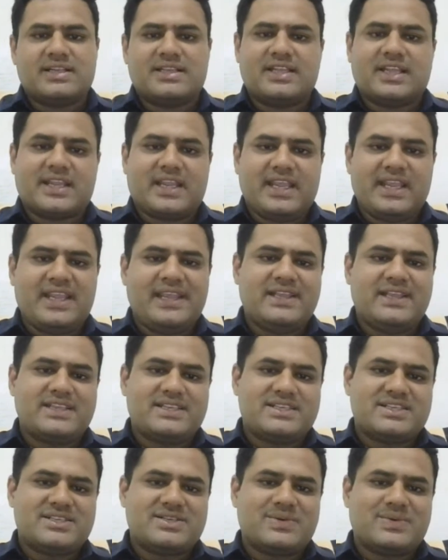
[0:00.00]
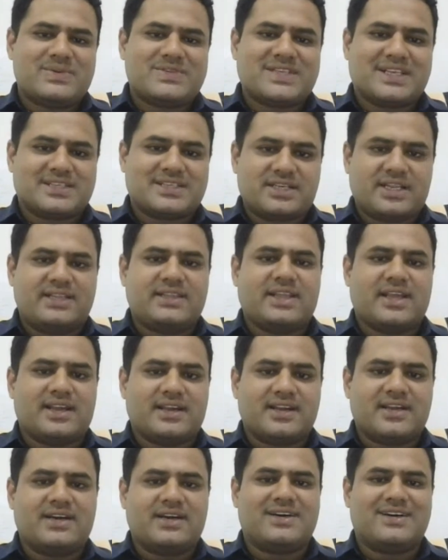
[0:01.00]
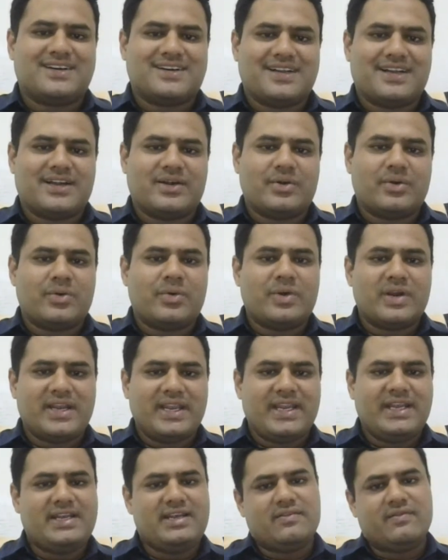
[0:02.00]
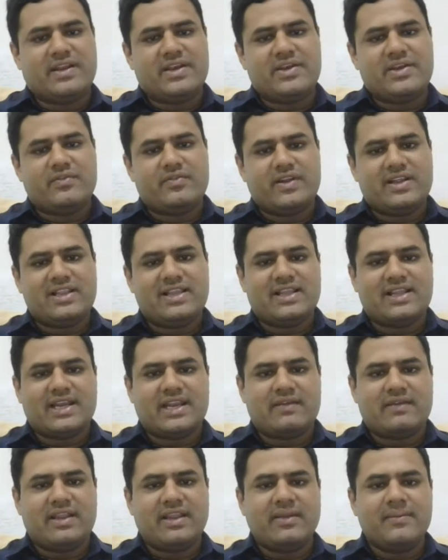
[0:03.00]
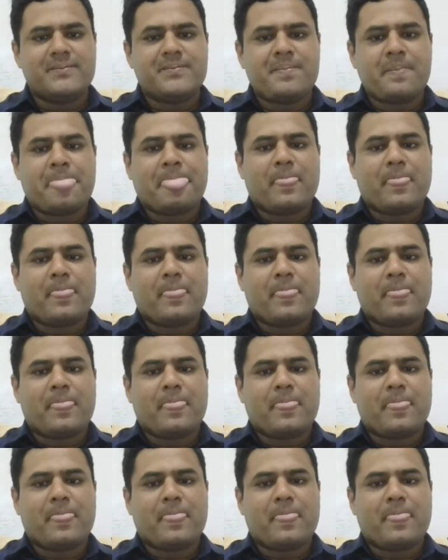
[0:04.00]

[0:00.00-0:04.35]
The key is to sustain the hunger and don't eat when you feel the craving.